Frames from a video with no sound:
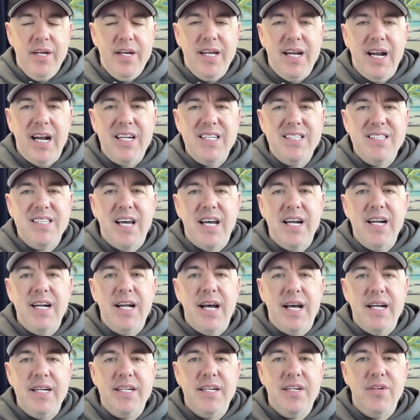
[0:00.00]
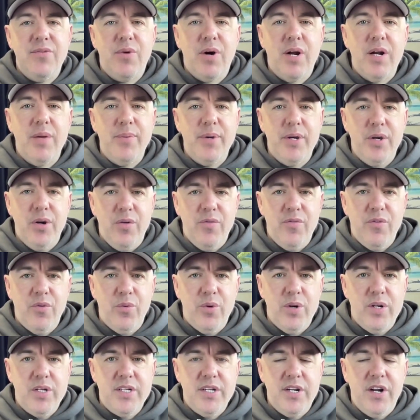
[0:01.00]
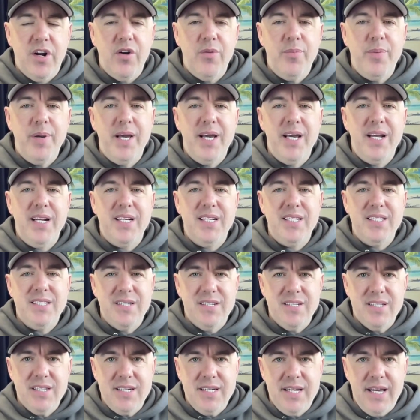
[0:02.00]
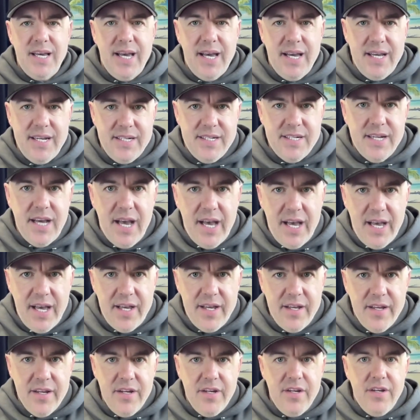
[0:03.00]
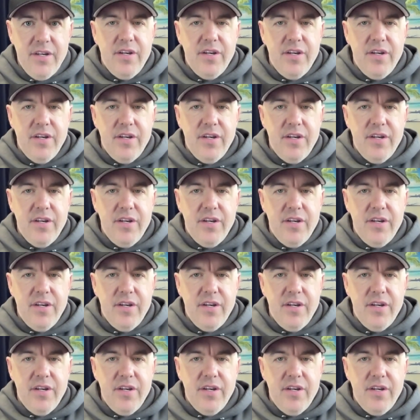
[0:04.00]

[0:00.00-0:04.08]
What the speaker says: and I decided I didn't want to be overworked and underpaid until the day I die.